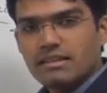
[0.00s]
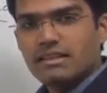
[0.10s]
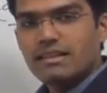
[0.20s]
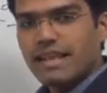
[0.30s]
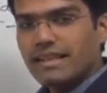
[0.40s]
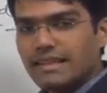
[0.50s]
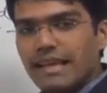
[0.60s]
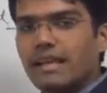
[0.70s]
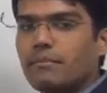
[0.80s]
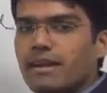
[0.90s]
the 10th
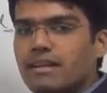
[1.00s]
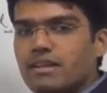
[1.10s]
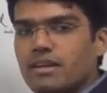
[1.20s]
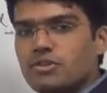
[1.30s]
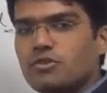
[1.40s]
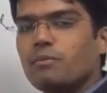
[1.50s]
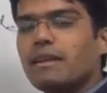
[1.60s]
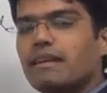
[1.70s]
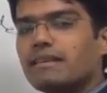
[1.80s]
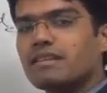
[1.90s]
element should
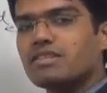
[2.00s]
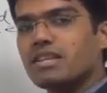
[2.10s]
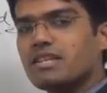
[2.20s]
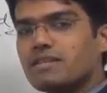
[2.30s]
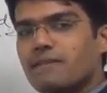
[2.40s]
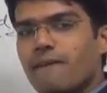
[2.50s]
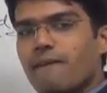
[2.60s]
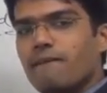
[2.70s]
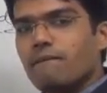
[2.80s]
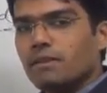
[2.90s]
be interchanged
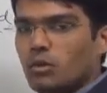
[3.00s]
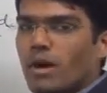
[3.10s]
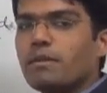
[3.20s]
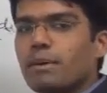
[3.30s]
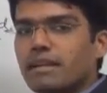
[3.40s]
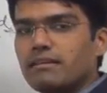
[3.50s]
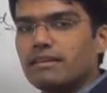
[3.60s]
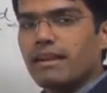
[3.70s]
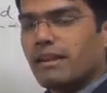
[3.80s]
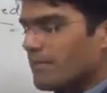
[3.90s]
with one
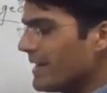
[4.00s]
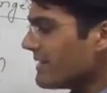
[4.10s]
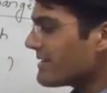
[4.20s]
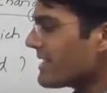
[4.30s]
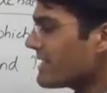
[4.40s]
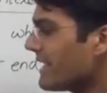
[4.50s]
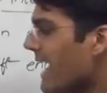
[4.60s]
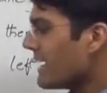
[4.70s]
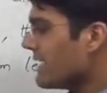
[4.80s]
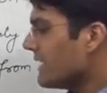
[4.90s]
particular element such
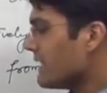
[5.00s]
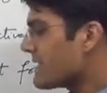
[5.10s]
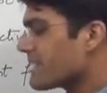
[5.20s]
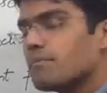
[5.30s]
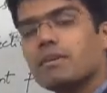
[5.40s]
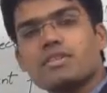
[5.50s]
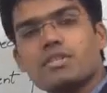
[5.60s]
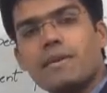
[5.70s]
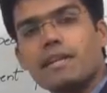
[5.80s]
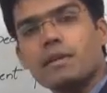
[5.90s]
that the sum
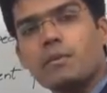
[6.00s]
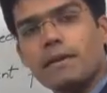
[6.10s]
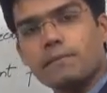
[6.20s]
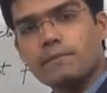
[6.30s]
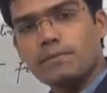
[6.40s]
is 21.